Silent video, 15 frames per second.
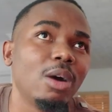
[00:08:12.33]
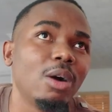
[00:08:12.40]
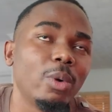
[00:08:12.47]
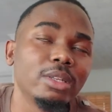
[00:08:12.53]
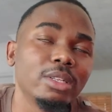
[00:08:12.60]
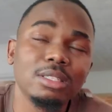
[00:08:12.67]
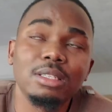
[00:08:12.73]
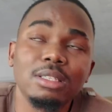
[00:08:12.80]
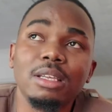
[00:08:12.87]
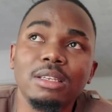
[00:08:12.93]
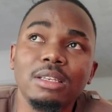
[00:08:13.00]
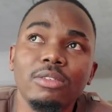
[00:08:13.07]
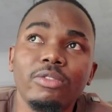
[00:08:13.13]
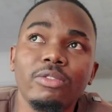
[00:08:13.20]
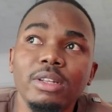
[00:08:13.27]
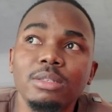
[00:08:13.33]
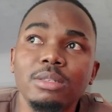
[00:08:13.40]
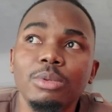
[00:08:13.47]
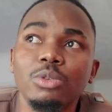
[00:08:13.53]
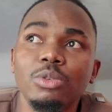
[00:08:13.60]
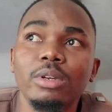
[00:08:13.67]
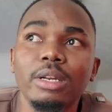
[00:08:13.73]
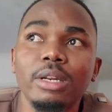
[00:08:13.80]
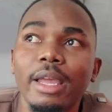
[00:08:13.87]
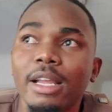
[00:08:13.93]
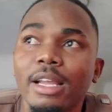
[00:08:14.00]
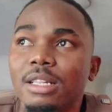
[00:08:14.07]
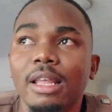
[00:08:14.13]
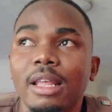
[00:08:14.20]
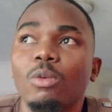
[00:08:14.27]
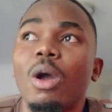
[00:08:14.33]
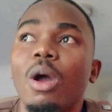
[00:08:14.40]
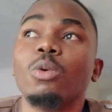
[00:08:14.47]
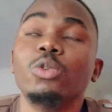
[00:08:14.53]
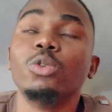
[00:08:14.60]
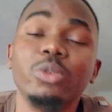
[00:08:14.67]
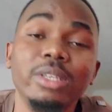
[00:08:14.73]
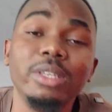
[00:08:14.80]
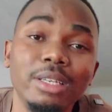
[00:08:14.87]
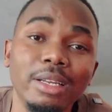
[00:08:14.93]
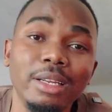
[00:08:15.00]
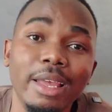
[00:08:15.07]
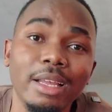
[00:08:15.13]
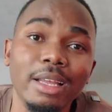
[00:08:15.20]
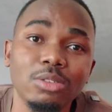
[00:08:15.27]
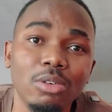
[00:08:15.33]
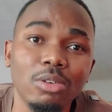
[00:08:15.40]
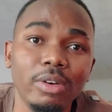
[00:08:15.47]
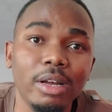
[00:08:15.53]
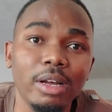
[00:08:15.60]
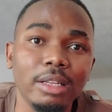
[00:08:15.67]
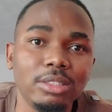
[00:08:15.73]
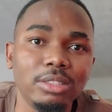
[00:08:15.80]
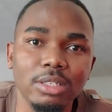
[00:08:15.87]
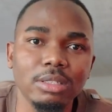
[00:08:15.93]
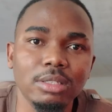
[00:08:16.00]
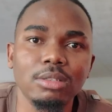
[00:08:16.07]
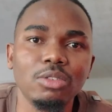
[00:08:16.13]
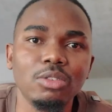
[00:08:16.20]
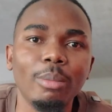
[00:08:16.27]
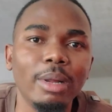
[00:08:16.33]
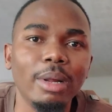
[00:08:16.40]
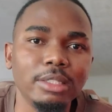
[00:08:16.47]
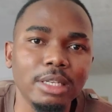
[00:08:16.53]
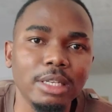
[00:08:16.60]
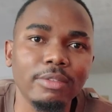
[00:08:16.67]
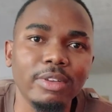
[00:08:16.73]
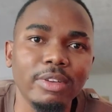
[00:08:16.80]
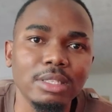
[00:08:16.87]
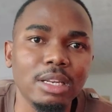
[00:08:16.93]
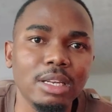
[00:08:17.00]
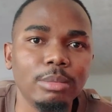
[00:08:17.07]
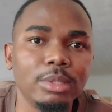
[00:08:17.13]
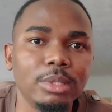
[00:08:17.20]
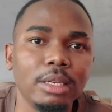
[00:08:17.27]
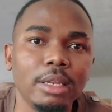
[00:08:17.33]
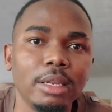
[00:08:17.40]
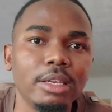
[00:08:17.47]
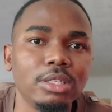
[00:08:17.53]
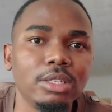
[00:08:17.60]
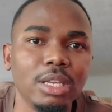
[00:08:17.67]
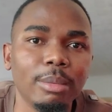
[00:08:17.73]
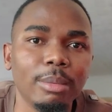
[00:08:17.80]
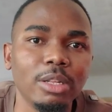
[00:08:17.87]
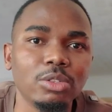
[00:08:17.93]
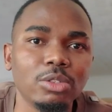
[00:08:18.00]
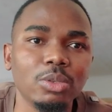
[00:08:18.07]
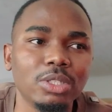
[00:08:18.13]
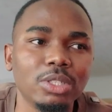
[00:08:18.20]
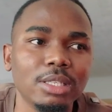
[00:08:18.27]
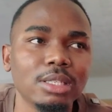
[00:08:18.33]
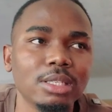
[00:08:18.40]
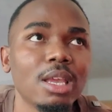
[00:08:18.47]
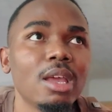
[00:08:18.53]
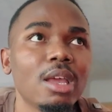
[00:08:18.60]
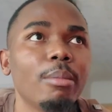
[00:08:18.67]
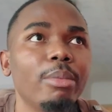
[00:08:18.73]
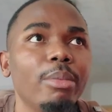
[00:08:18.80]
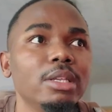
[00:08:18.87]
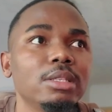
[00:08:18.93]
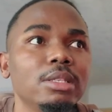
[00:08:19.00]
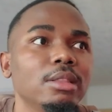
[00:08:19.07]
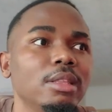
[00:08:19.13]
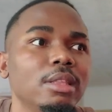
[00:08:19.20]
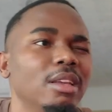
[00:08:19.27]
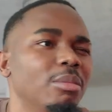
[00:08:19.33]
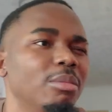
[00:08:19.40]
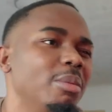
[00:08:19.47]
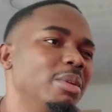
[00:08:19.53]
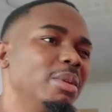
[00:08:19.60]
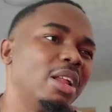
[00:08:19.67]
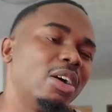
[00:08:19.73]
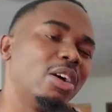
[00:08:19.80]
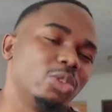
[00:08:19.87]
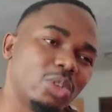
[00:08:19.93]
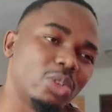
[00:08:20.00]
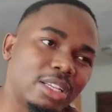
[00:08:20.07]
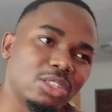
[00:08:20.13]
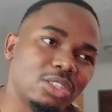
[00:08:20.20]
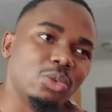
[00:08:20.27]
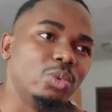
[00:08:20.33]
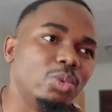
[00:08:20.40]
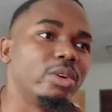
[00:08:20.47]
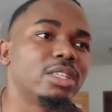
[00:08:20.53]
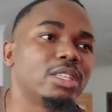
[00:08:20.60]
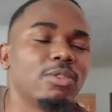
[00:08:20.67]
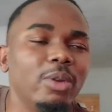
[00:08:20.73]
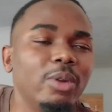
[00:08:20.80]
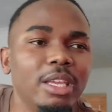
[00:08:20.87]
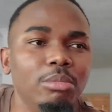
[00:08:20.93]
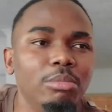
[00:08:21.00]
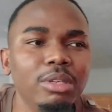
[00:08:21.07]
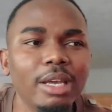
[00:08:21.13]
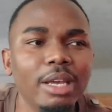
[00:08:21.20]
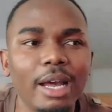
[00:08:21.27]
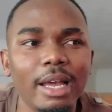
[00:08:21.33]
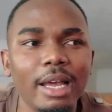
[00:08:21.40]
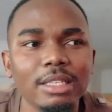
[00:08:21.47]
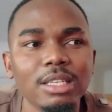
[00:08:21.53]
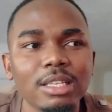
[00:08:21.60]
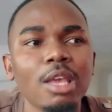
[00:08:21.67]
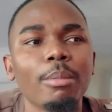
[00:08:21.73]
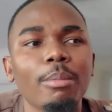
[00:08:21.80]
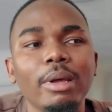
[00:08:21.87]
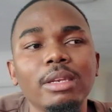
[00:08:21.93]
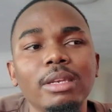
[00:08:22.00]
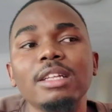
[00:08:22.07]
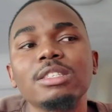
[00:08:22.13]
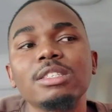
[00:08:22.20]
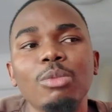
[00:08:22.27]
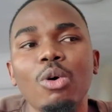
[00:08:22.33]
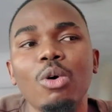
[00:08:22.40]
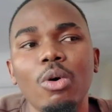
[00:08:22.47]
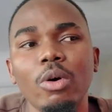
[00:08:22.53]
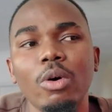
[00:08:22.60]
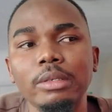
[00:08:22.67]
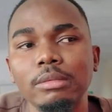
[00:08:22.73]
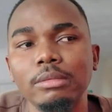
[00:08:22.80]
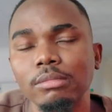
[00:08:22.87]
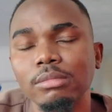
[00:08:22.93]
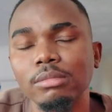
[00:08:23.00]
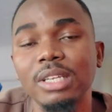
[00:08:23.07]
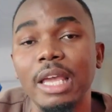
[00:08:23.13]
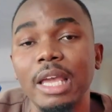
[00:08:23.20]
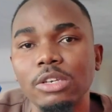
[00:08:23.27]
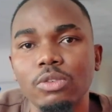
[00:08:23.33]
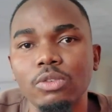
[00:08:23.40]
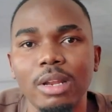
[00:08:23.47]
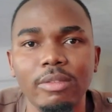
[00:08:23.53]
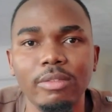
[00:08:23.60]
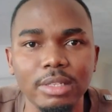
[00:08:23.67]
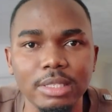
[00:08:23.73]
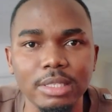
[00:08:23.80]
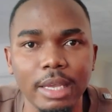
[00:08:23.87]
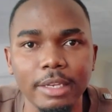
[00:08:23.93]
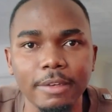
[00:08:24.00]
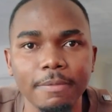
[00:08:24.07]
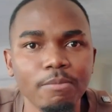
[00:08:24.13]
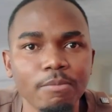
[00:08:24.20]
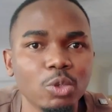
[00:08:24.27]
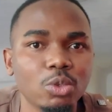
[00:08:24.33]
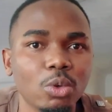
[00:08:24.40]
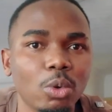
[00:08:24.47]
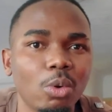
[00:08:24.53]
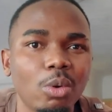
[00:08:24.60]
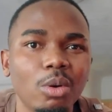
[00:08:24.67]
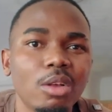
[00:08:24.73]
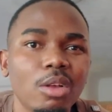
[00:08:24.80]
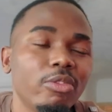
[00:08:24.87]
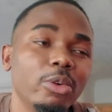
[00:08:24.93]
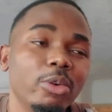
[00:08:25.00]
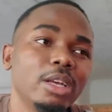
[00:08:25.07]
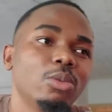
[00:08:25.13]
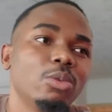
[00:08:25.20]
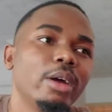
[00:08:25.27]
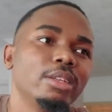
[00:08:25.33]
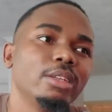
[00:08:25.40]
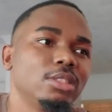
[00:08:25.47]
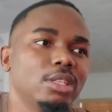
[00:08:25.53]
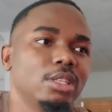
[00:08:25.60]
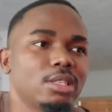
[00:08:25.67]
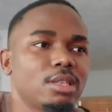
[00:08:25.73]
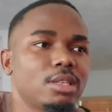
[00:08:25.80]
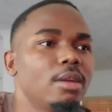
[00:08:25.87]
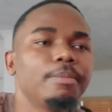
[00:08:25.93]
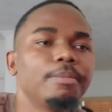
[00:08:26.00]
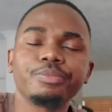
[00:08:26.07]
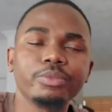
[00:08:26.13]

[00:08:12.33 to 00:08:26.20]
what's the difference between React, like why would you need React over just normal JavaScript and HTML? So just basic thing. Maybe they also ask you RESTful APIs, but that's more on the entry level side. So for that one, it's just